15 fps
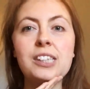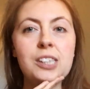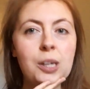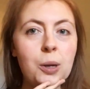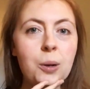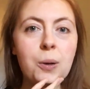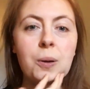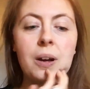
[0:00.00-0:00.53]

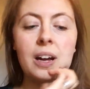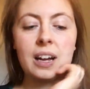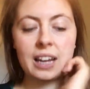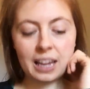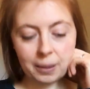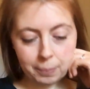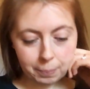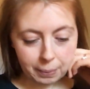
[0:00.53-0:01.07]
So
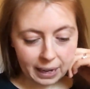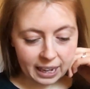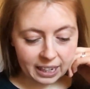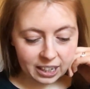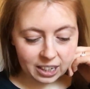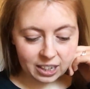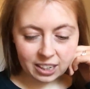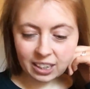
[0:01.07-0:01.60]
I am
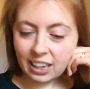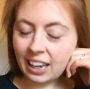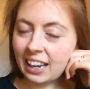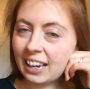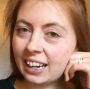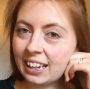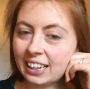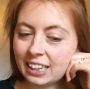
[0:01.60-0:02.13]
back
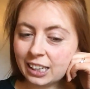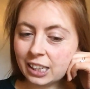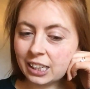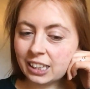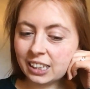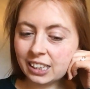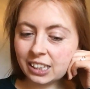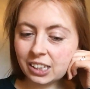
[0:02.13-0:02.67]

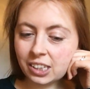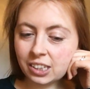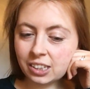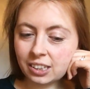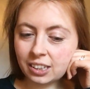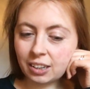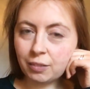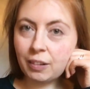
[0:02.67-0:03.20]
and
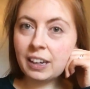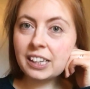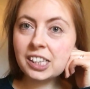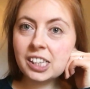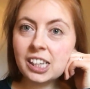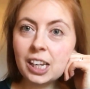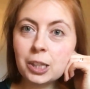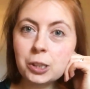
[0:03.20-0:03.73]
I've
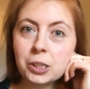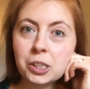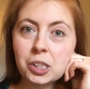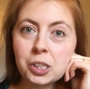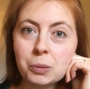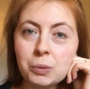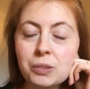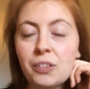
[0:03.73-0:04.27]
had
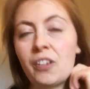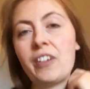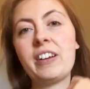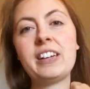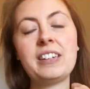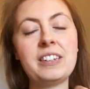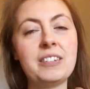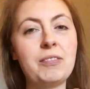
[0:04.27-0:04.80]
lunch. It was
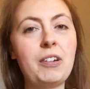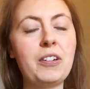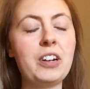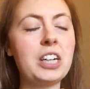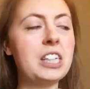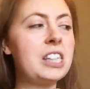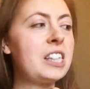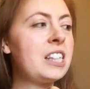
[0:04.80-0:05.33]
very, very
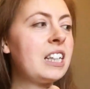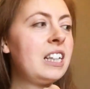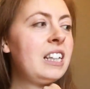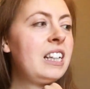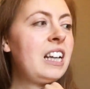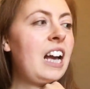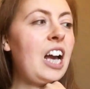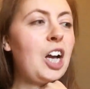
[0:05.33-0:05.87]
nice.
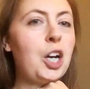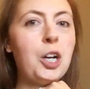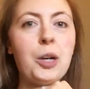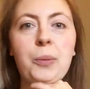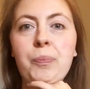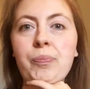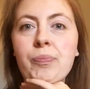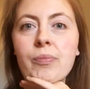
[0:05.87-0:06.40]

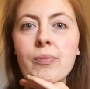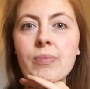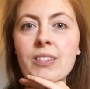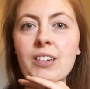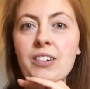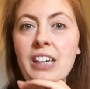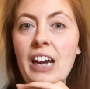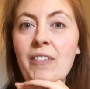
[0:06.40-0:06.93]

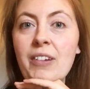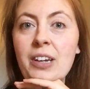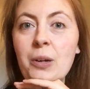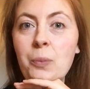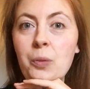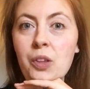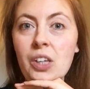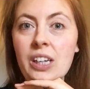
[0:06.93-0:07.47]
Carrying
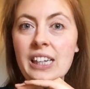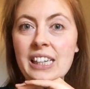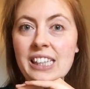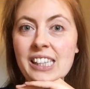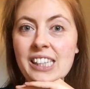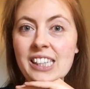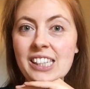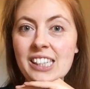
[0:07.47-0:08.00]
on with our
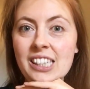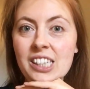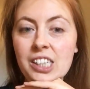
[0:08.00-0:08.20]
list.